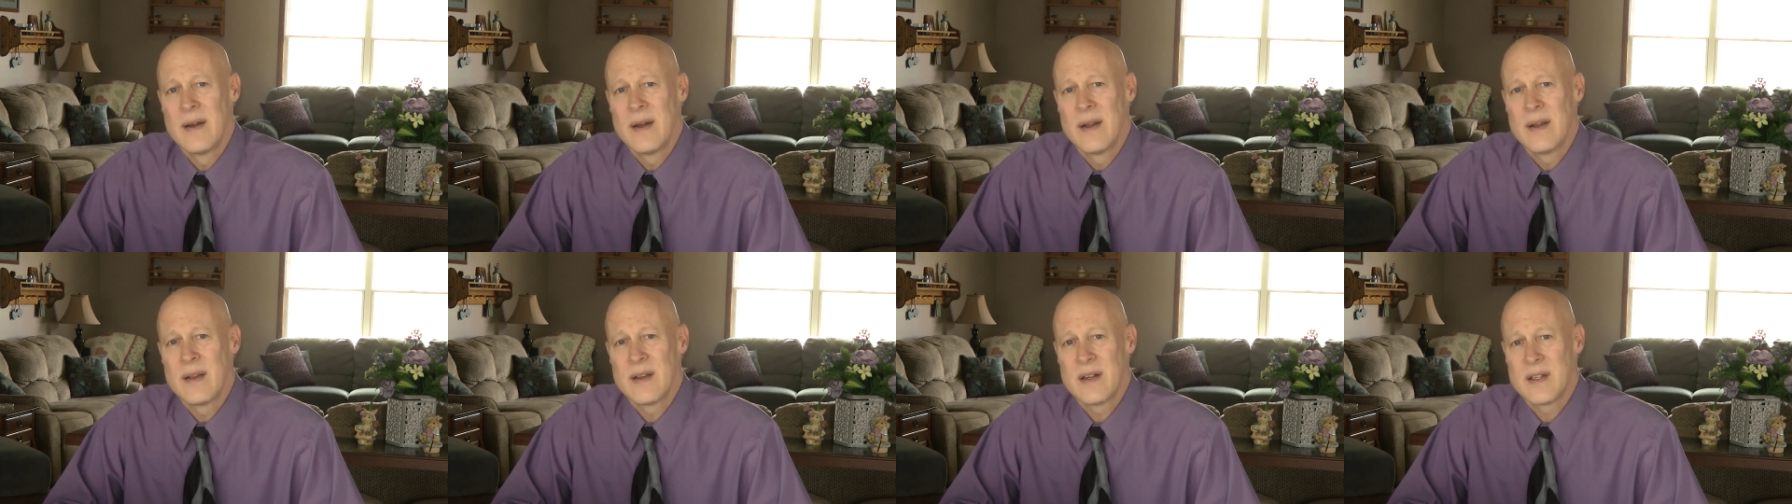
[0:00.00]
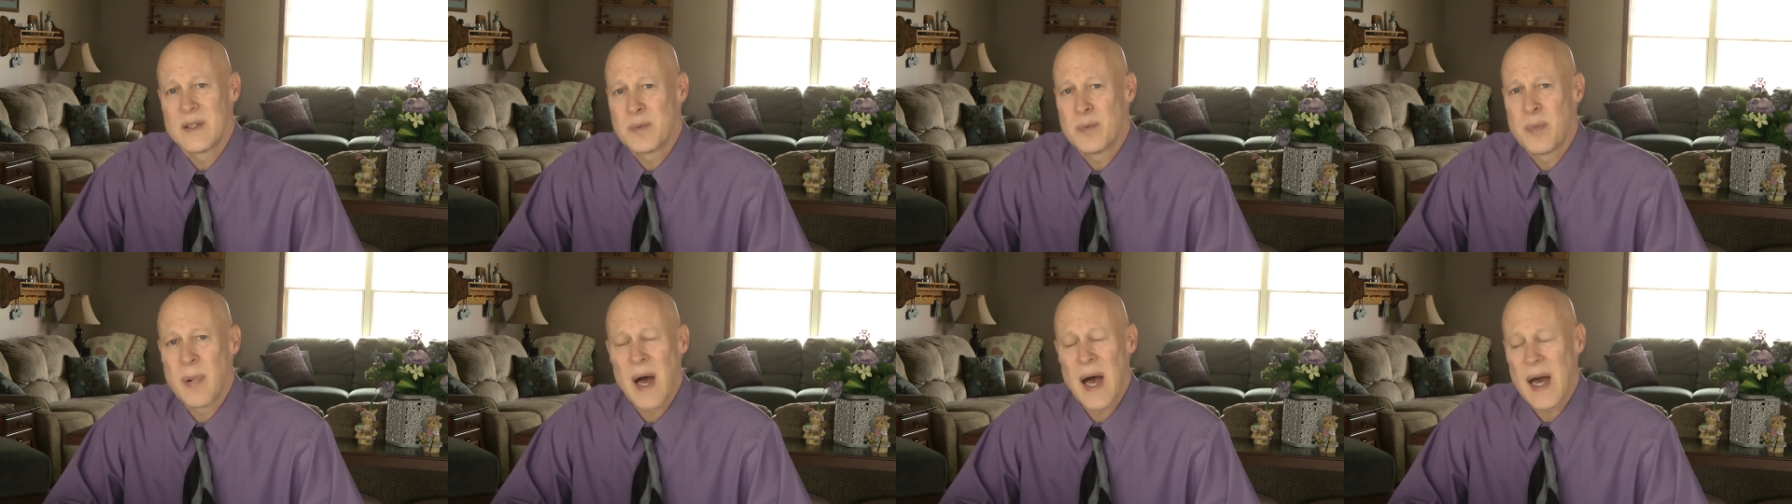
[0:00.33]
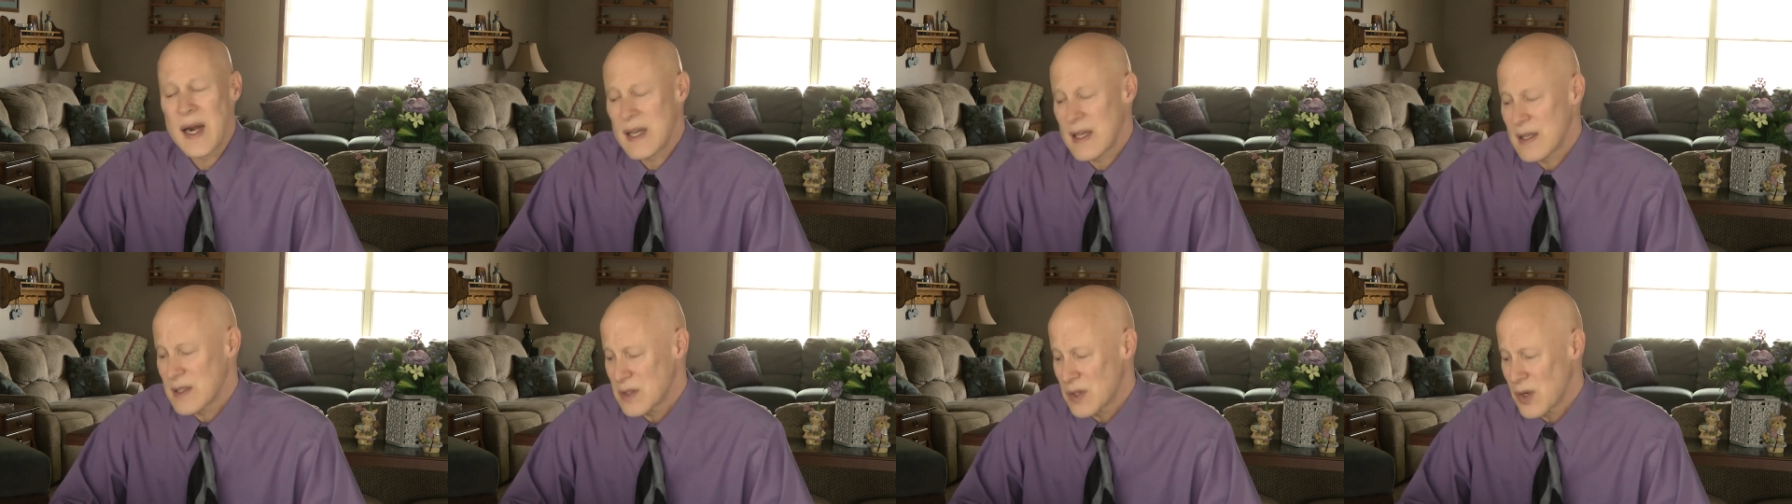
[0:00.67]
and that his
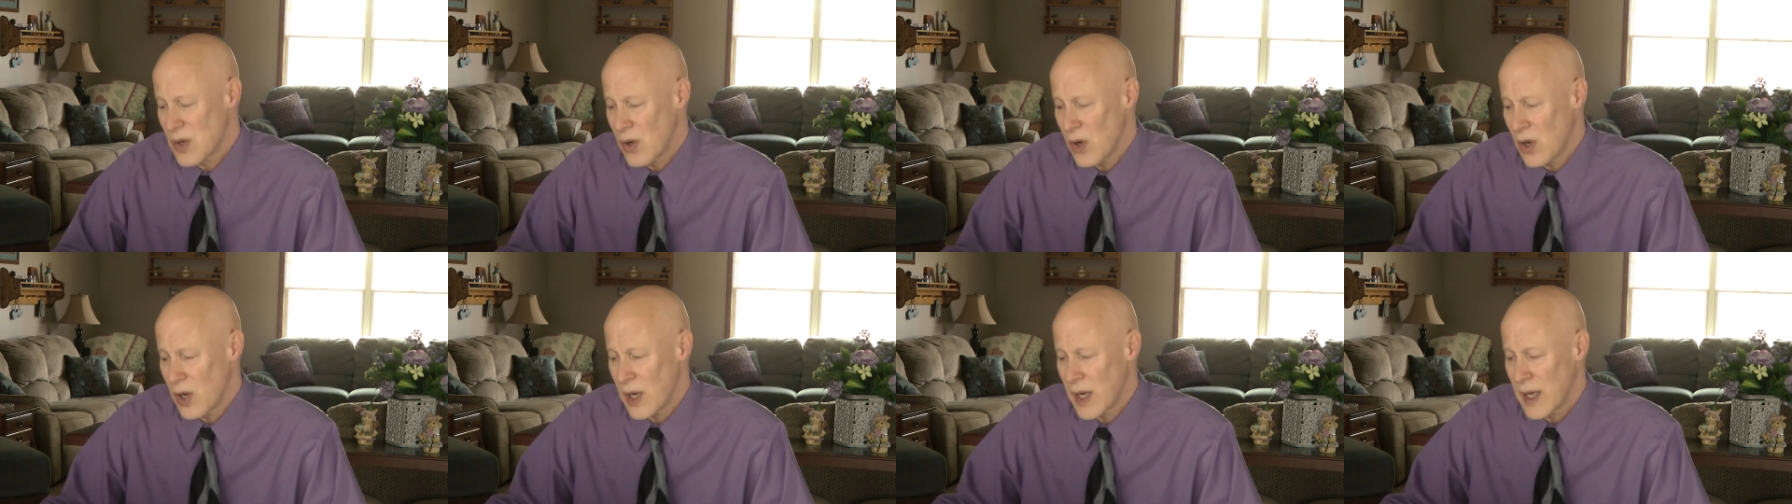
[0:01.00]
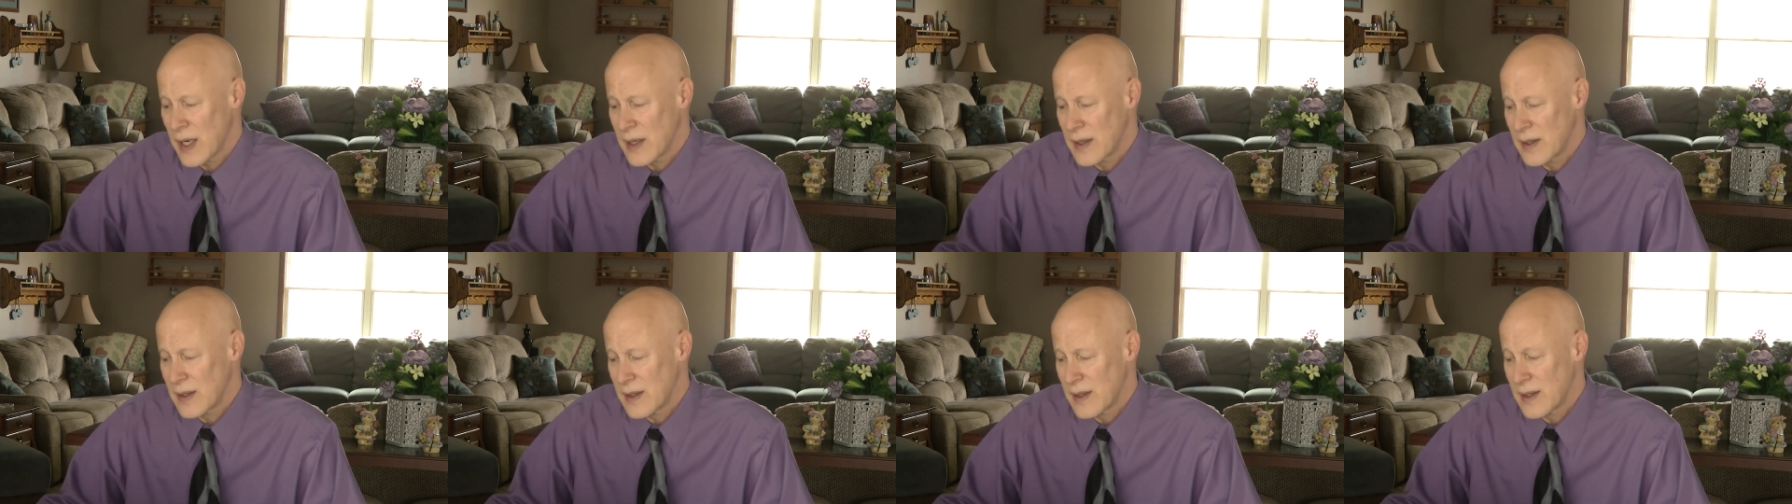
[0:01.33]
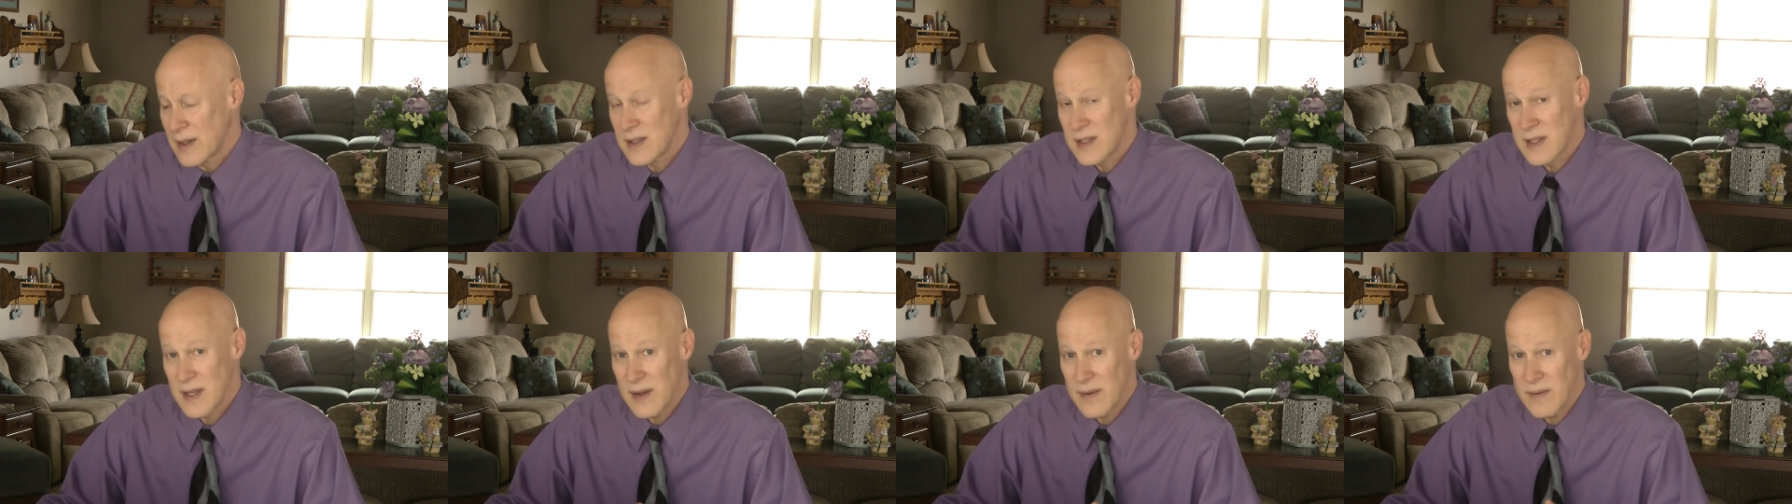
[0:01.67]
body is gone,
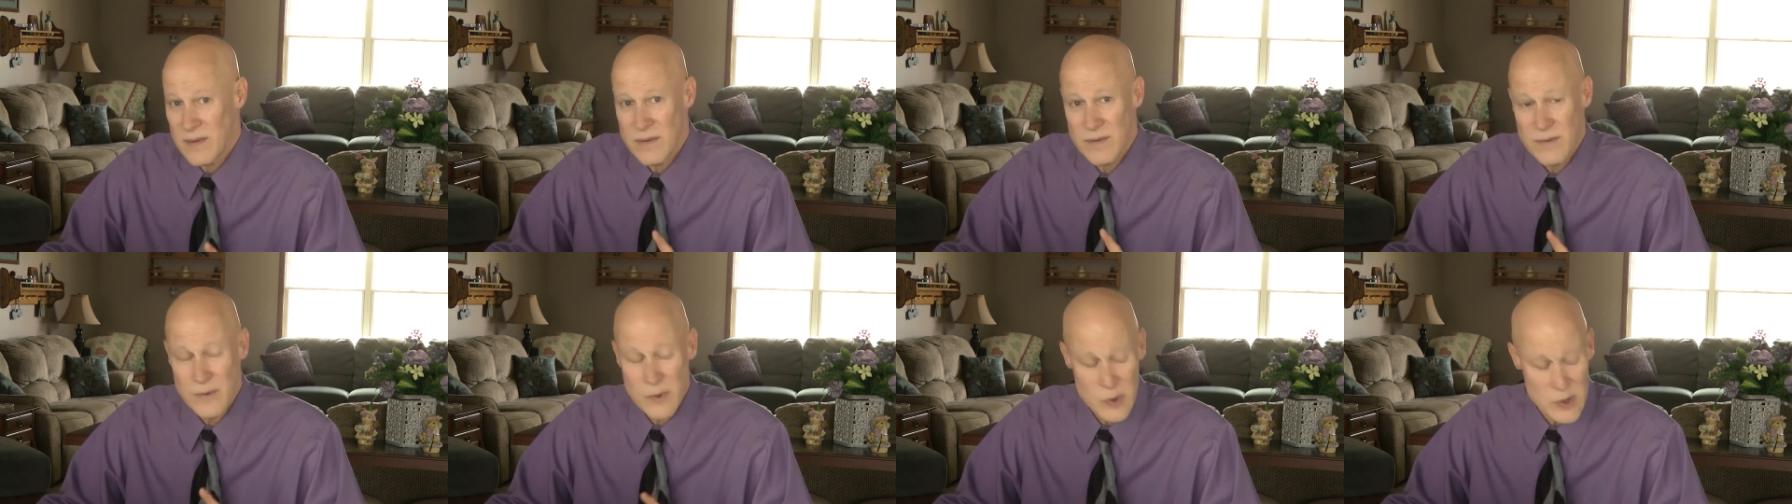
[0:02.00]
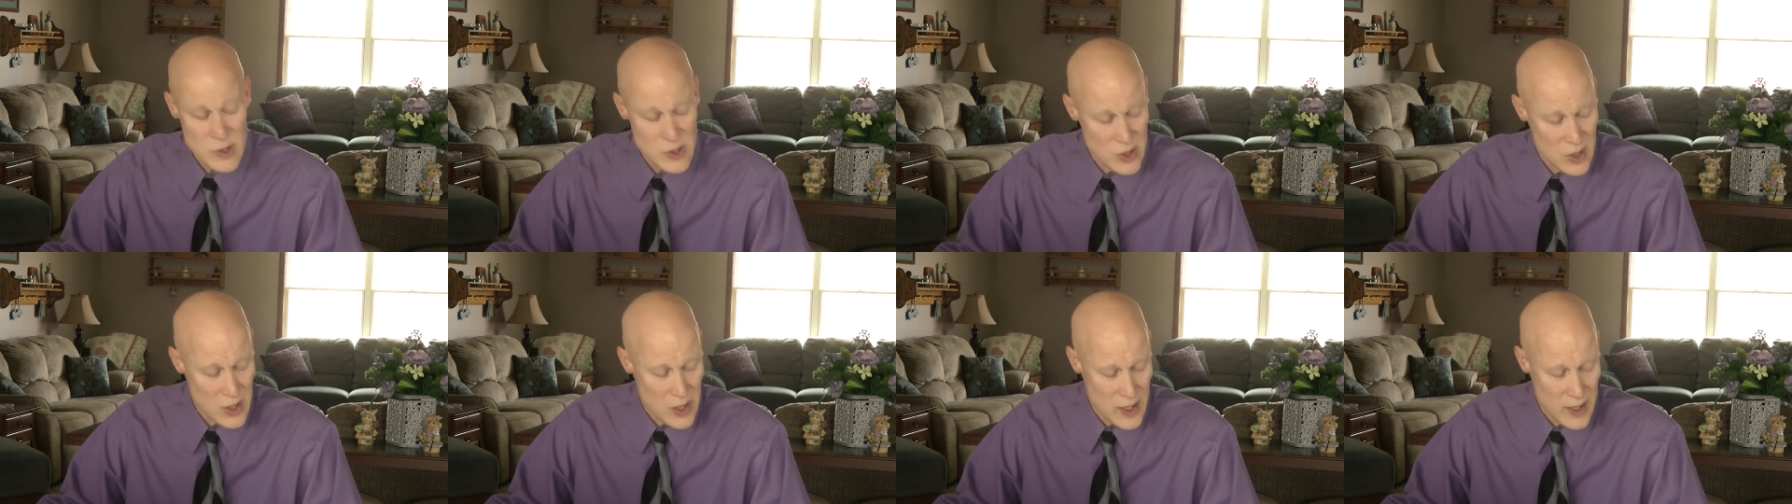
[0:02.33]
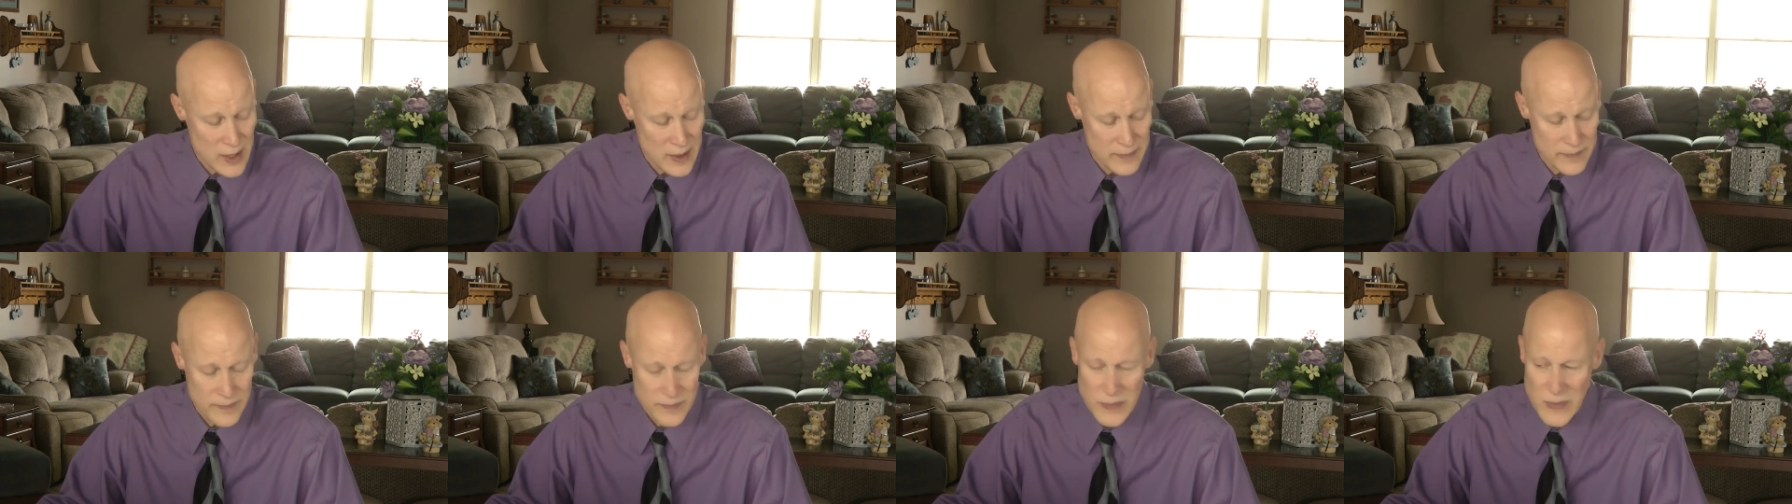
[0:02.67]
except for John.